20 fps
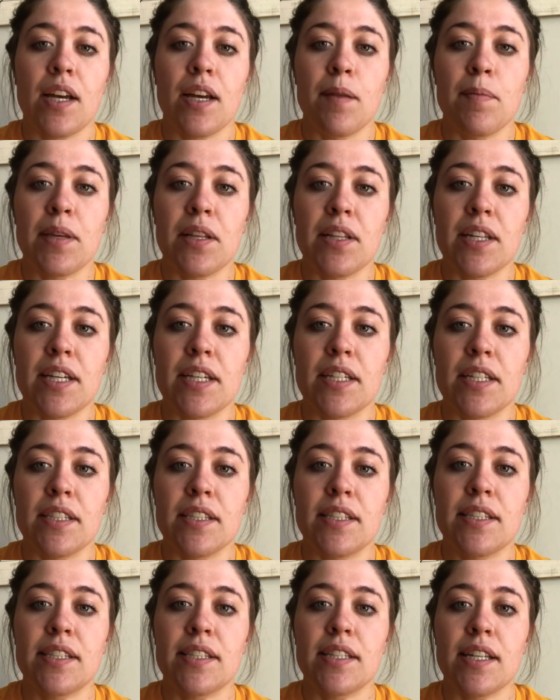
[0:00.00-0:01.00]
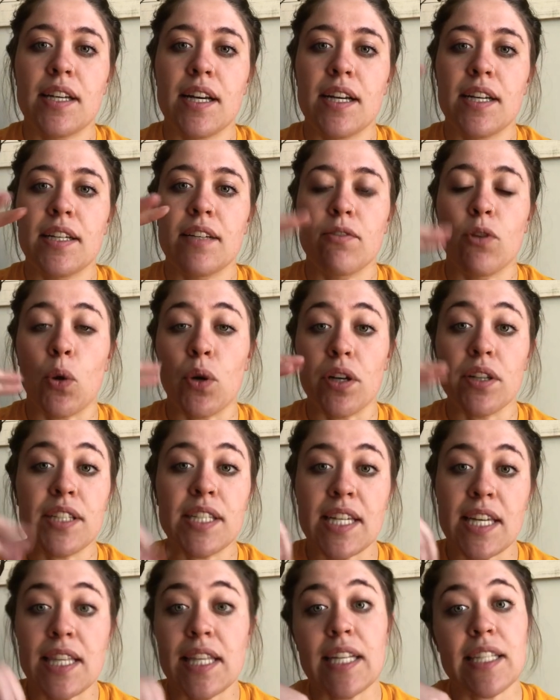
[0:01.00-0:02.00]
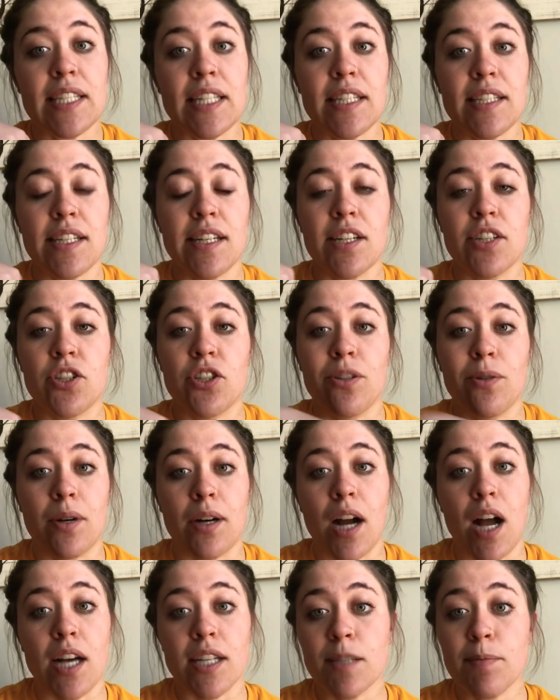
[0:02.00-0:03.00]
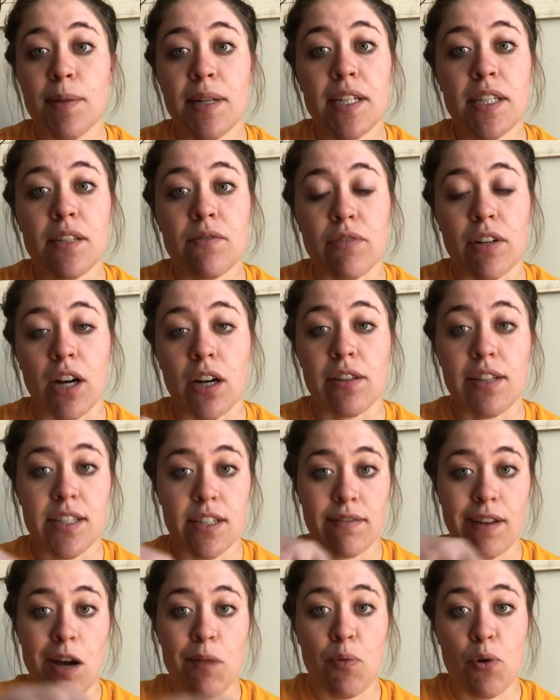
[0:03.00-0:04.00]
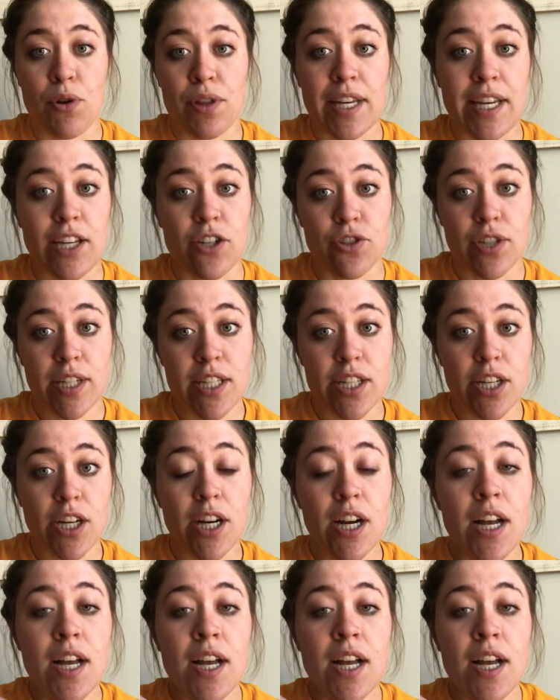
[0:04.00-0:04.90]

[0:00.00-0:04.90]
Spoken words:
Emilia's loyalty in this instant is to her husband, regardless of how poorly he treats her.